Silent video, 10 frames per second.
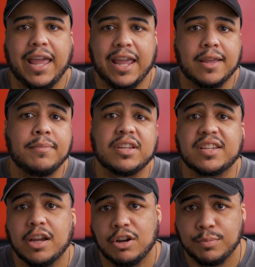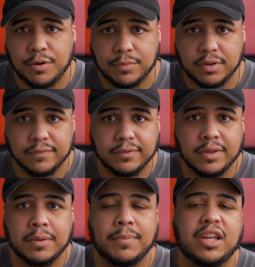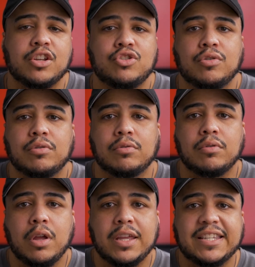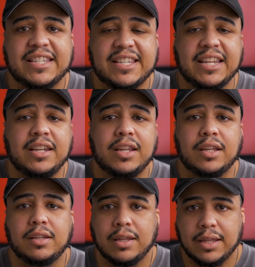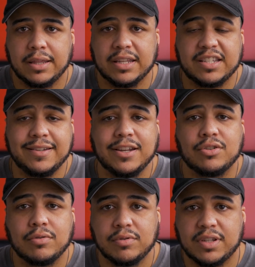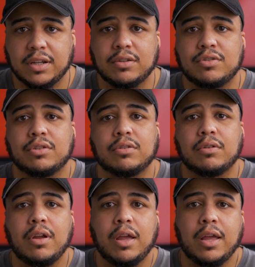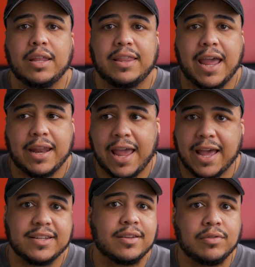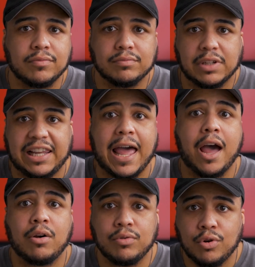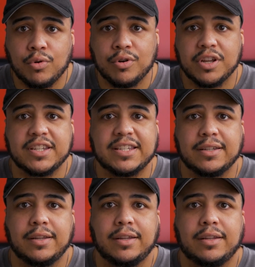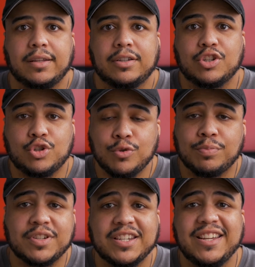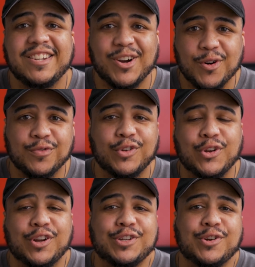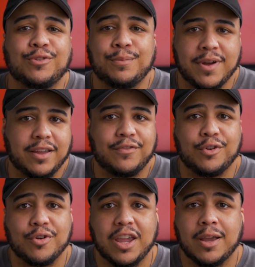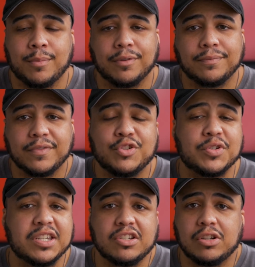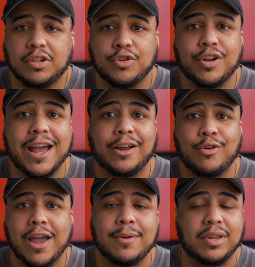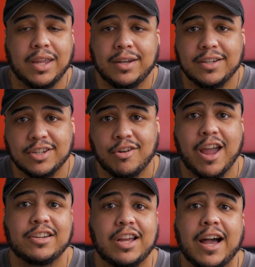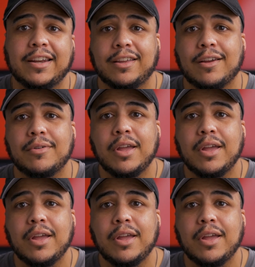it can be a scary moment because you're sending this digital signature that has a loud noise to supersede over your internal mic for your camera. So essentially, you're not grabbing any scratch audio.